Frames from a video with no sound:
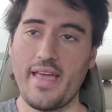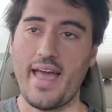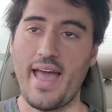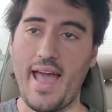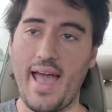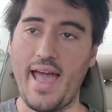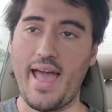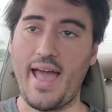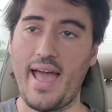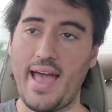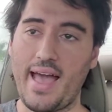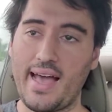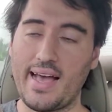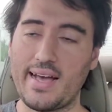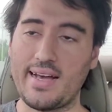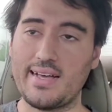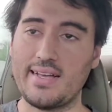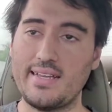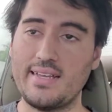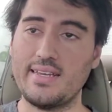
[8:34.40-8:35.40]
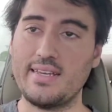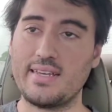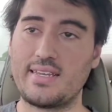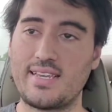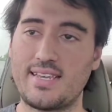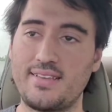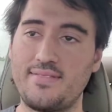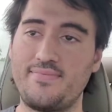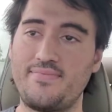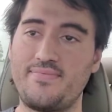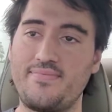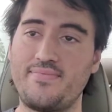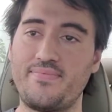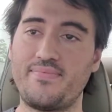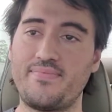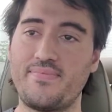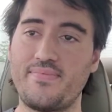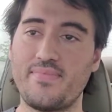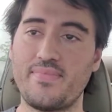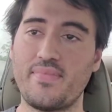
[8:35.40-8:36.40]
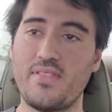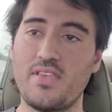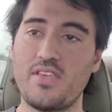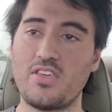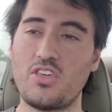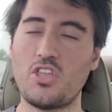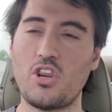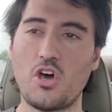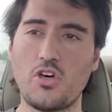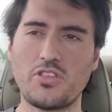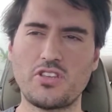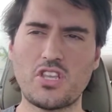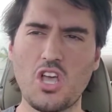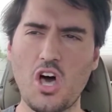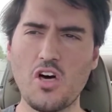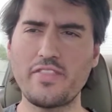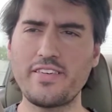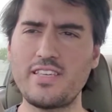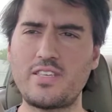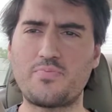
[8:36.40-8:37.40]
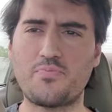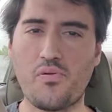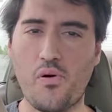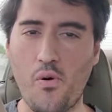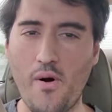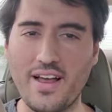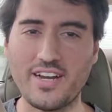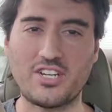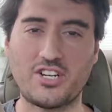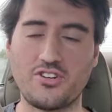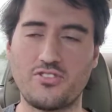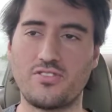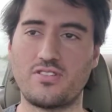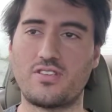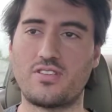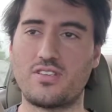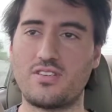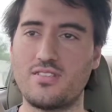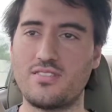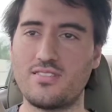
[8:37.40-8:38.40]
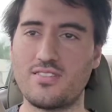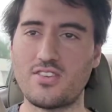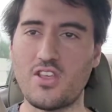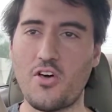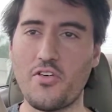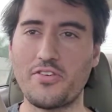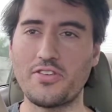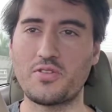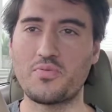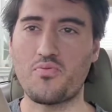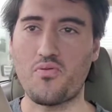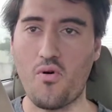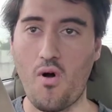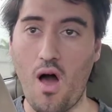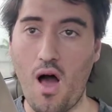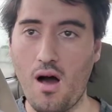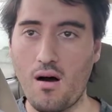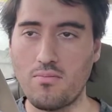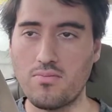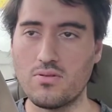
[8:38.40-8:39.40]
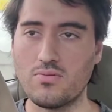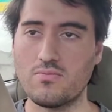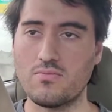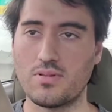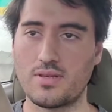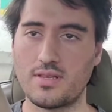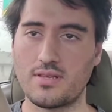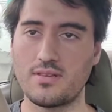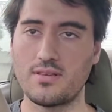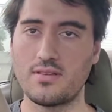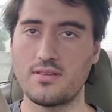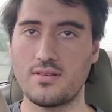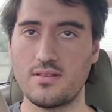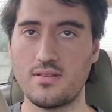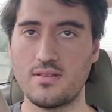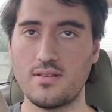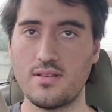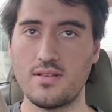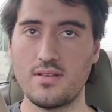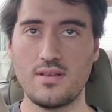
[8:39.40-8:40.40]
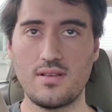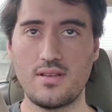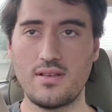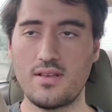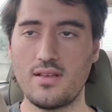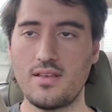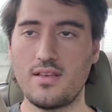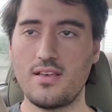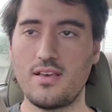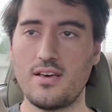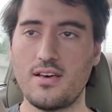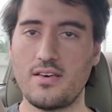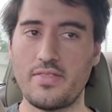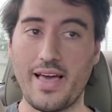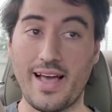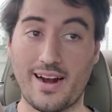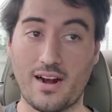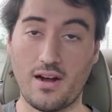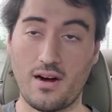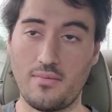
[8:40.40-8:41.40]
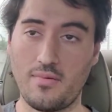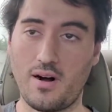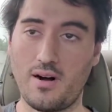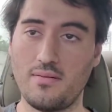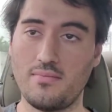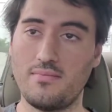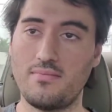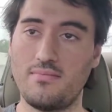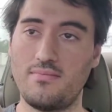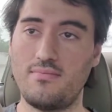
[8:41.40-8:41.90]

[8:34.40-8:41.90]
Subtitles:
And, you know, there's all these pressures, there's all these problems that come up.